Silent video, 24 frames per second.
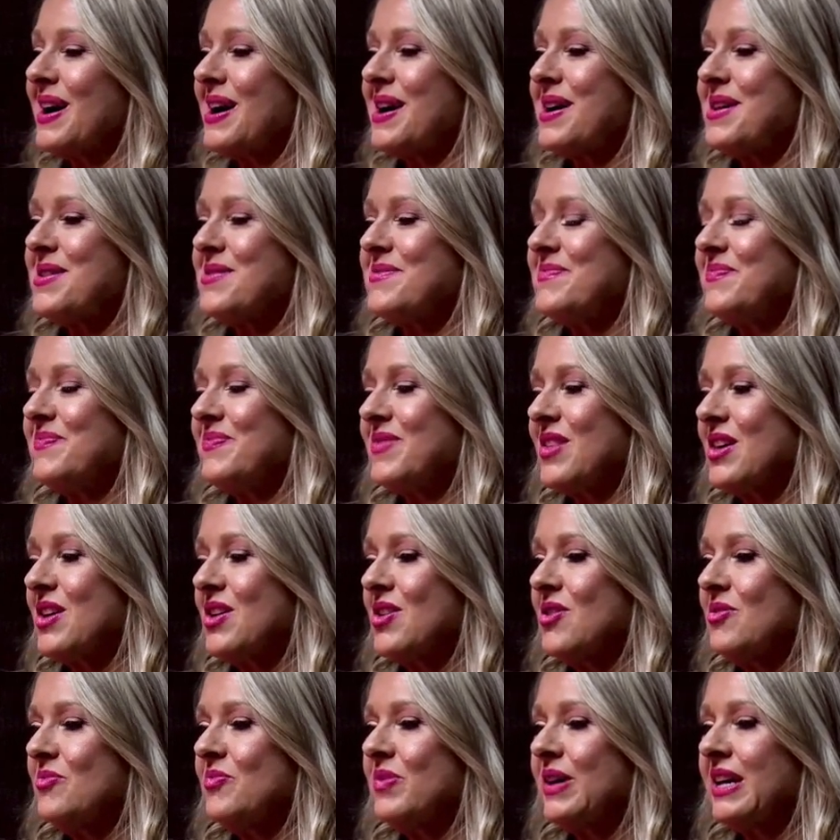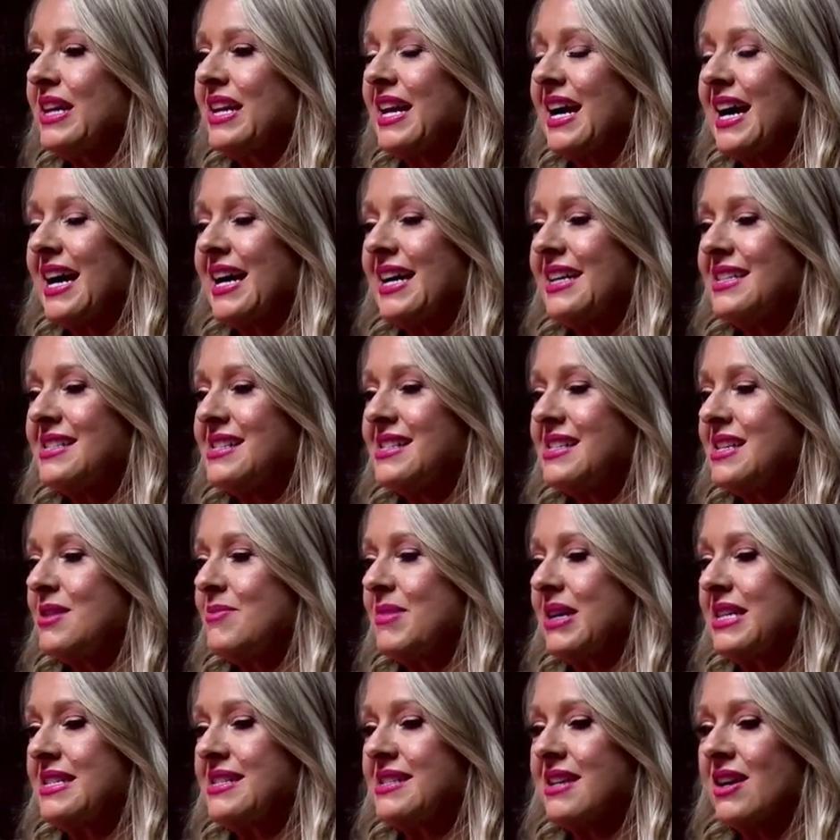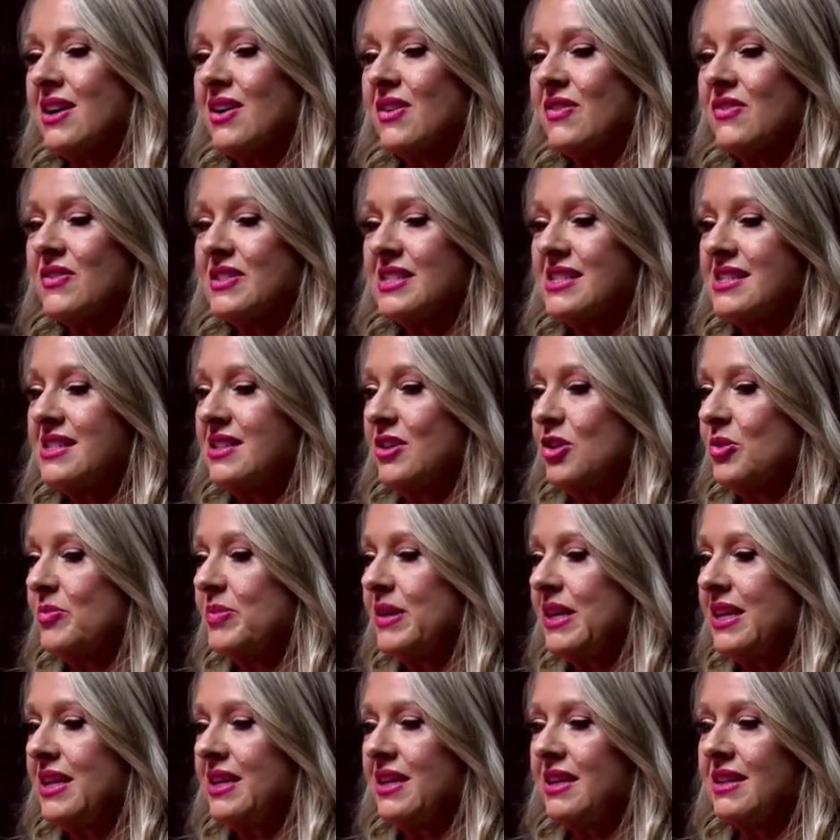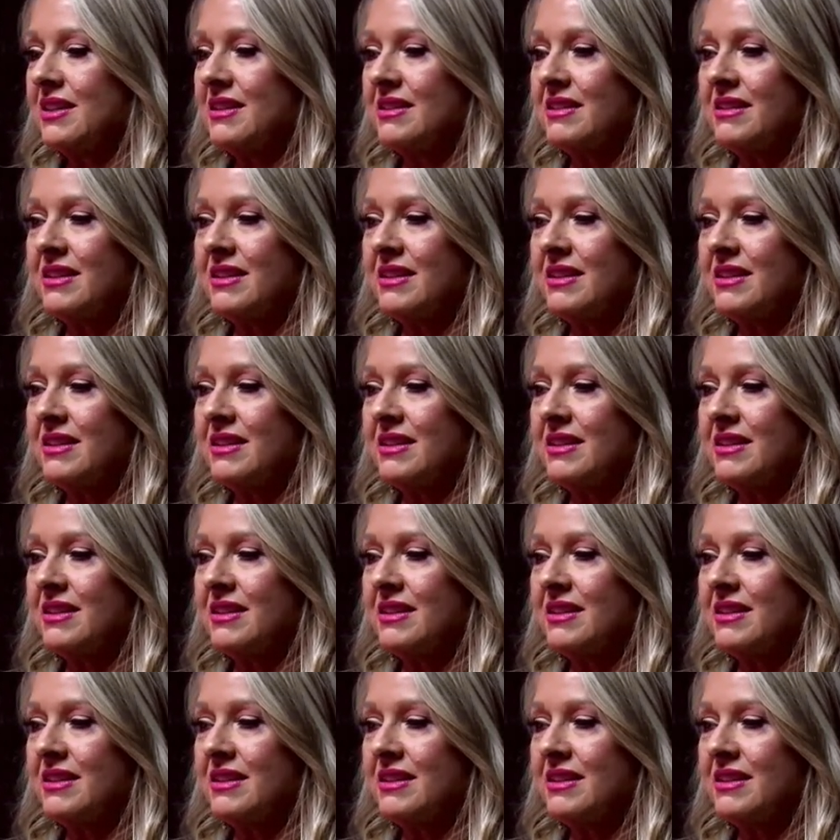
um, but I see myself still being,